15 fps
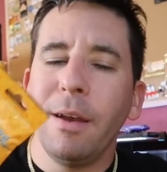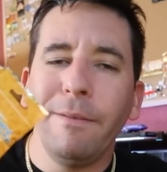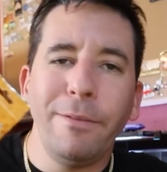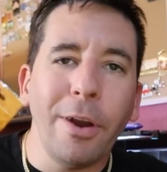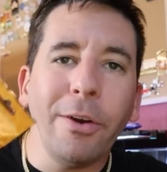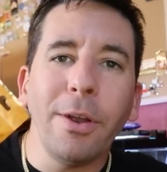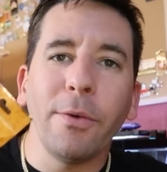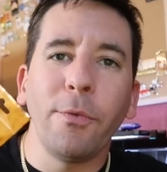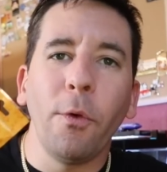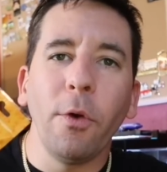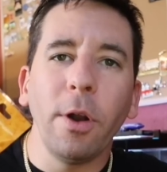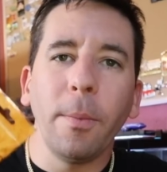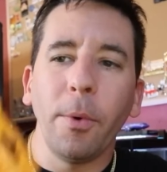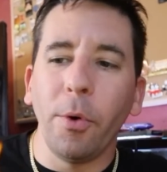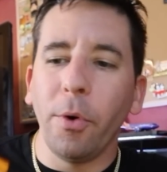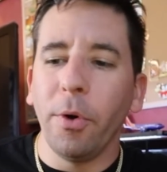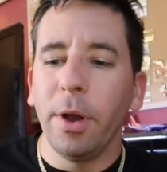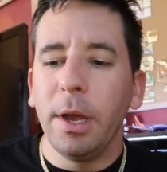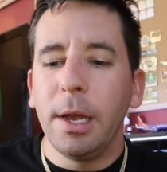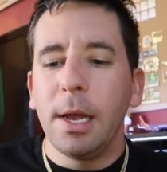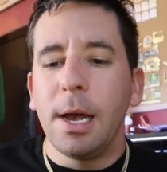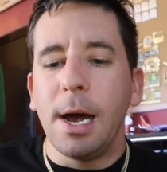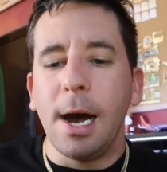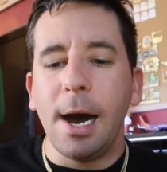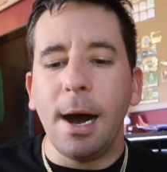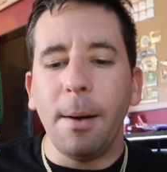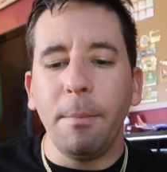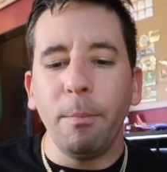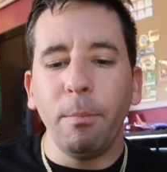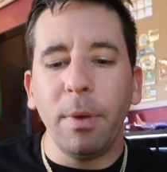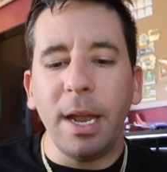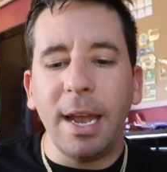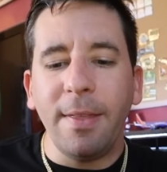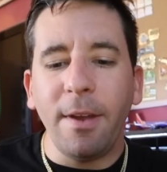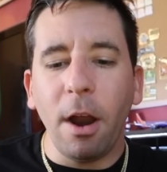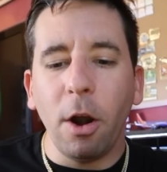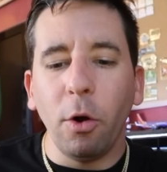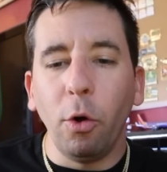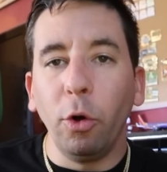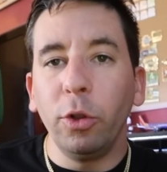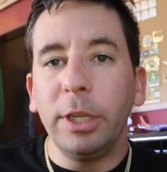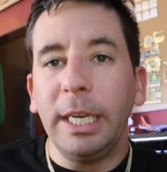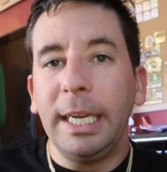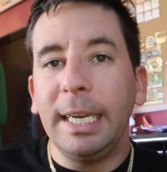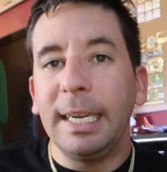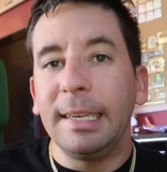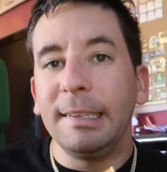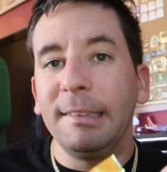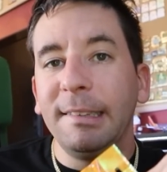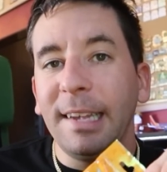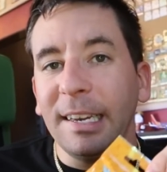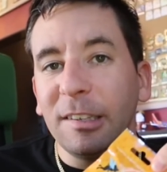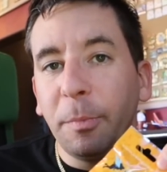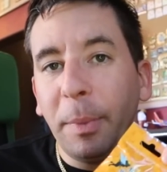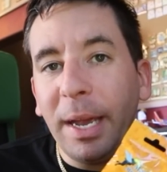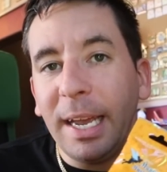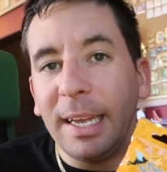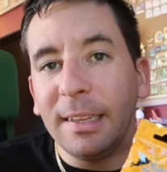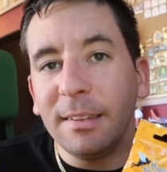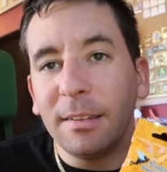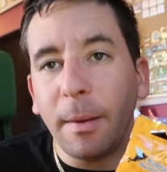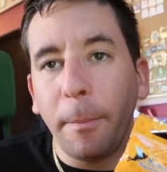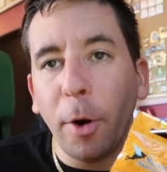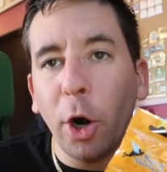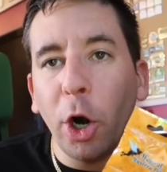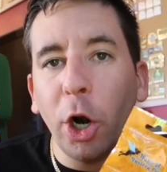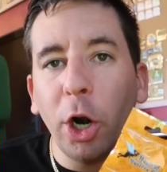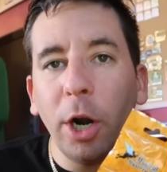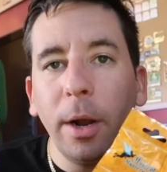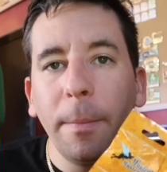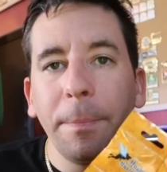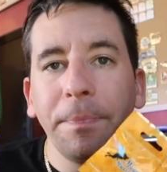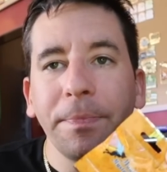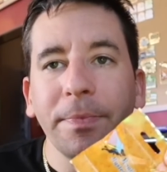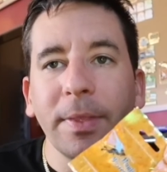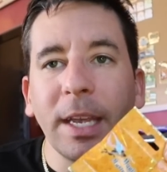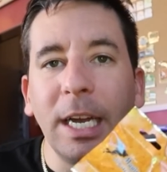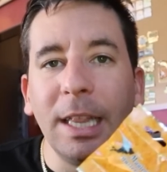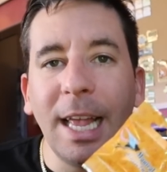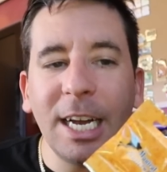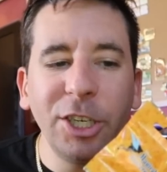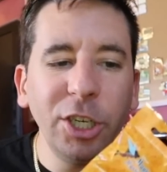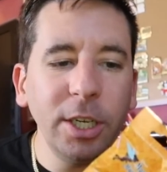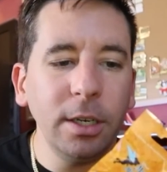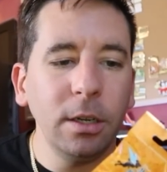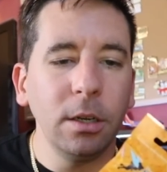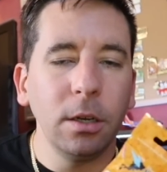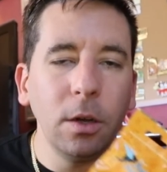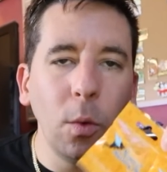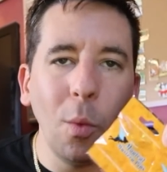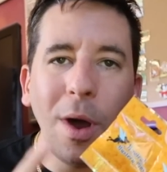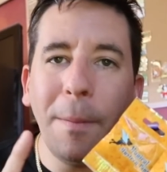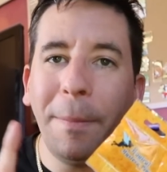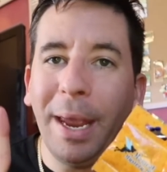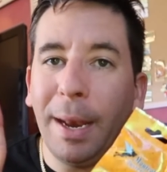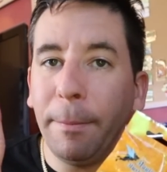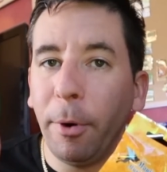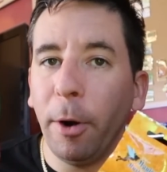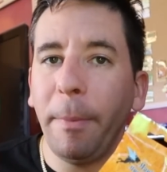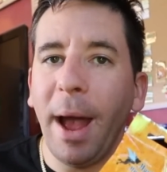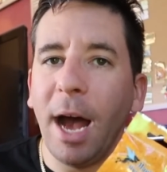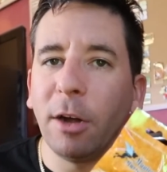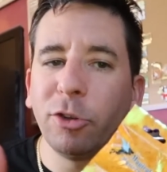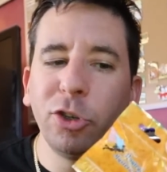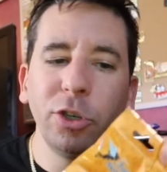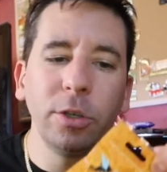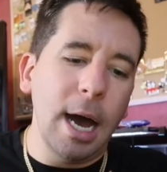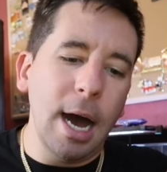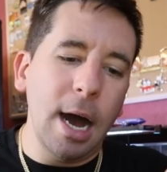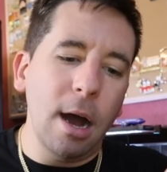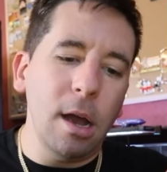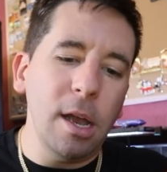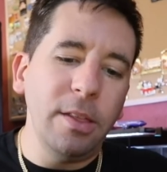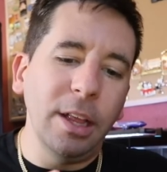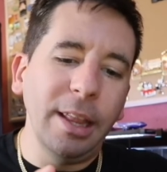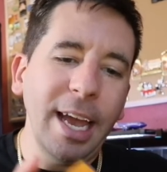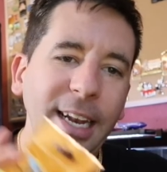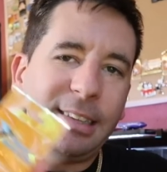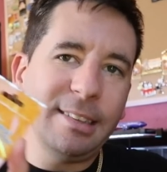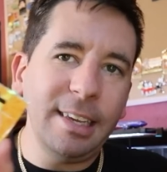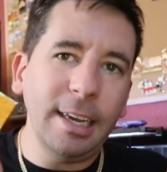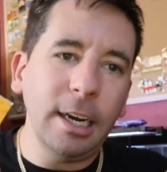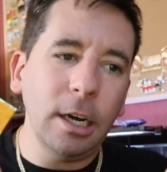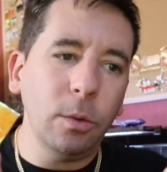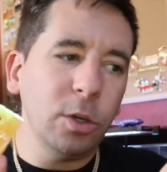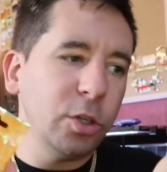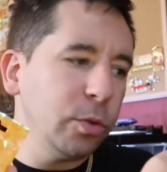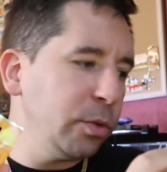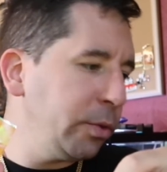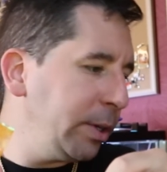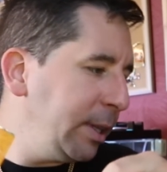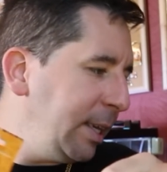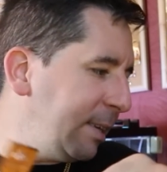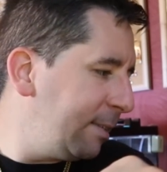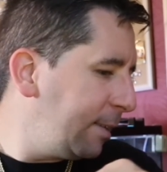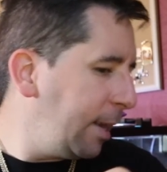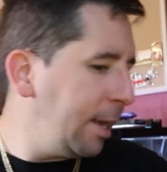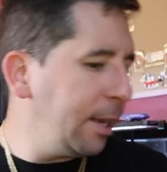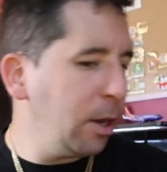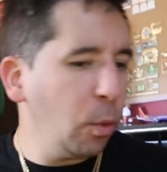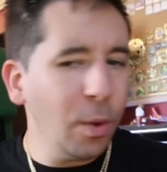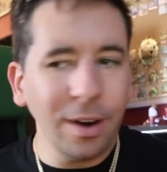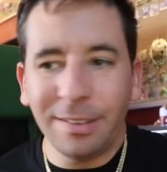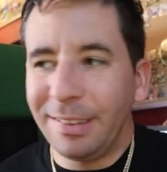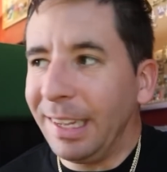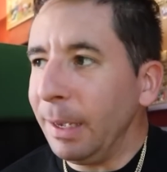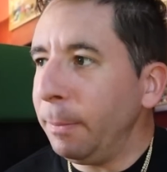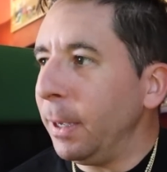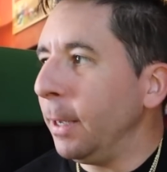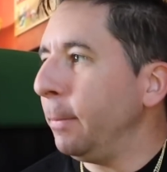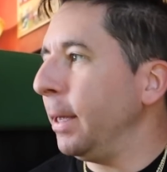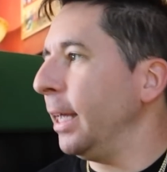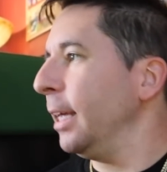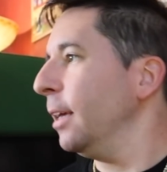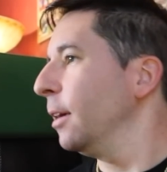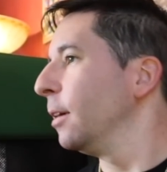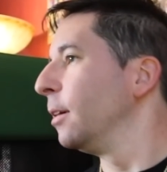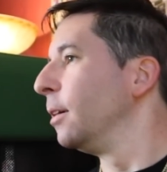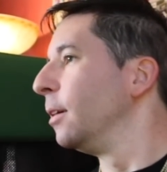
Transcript: Very affordable. And there are only 6 pins per collection, 1 pin per pouch. And the latest here, which was released in, where's DPB?